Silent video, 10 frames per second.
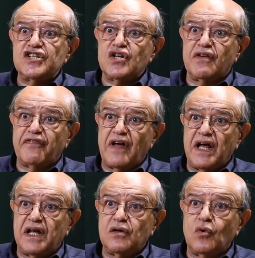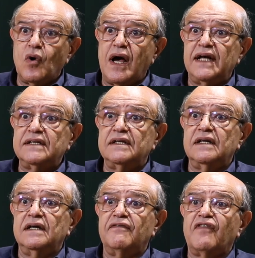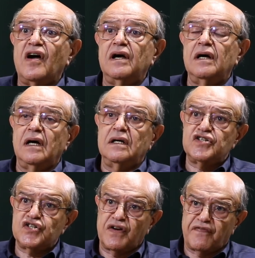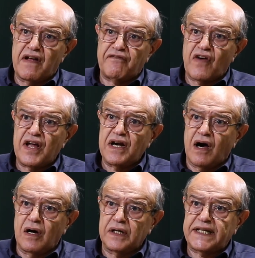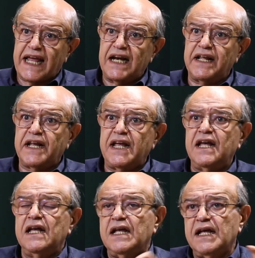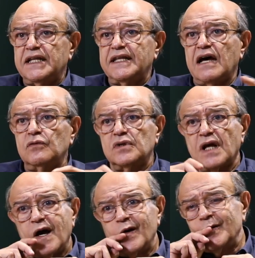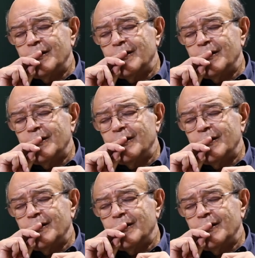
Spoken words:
Shirfan, who had Shirfan Fine Art Gallery in downtown.